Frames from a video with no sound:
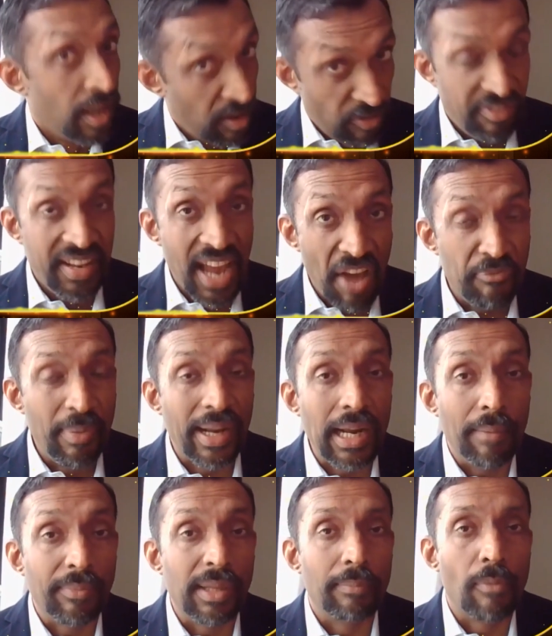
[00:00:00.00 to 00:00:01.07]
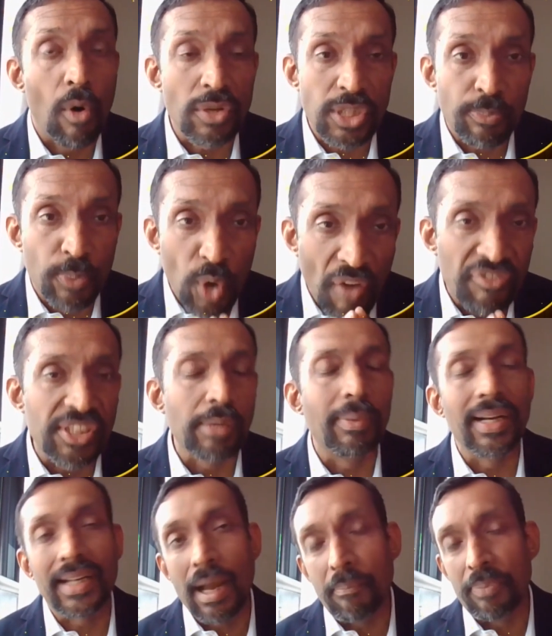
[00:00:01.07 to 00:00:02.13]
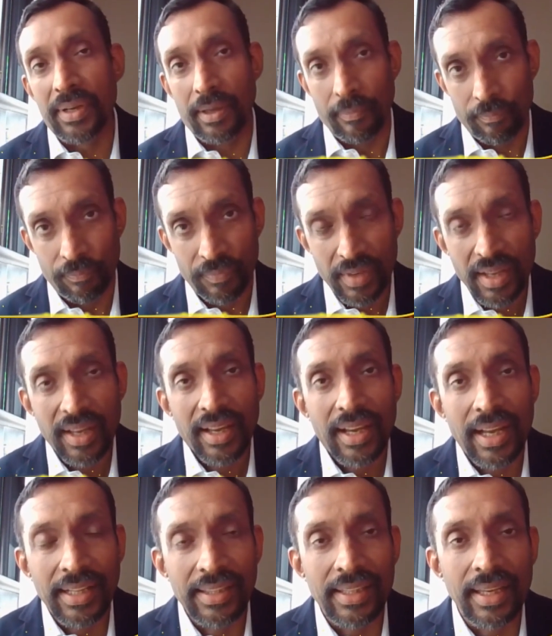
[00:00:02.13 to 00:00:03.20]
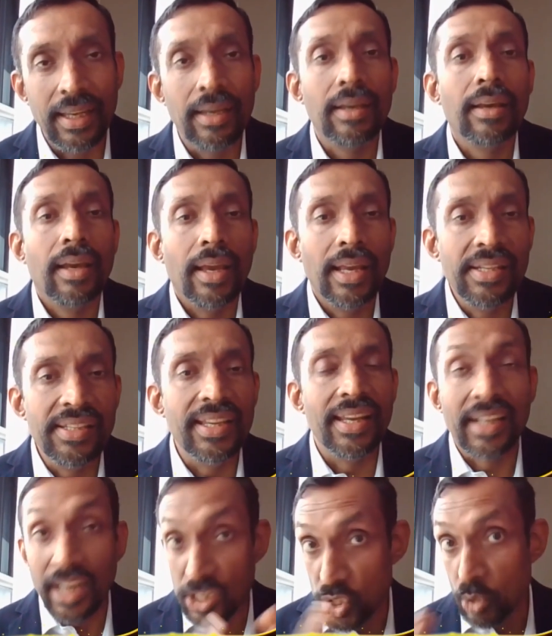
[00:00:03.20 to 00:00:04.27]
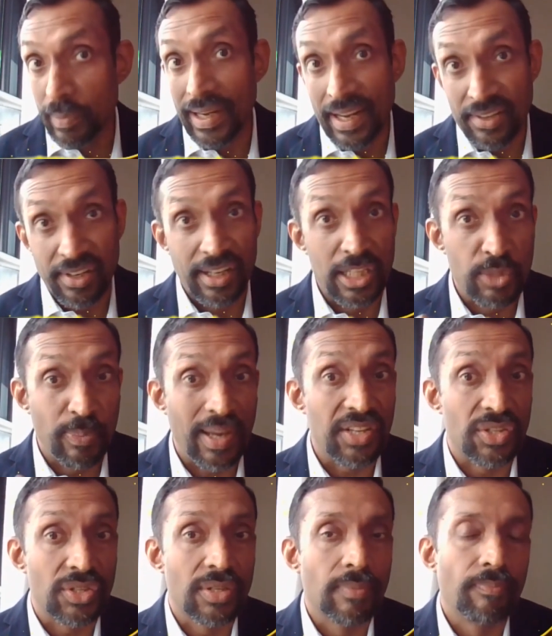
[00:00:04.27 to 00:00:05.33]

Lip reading: We have become the most profitable company in the Indian consumer electrical space.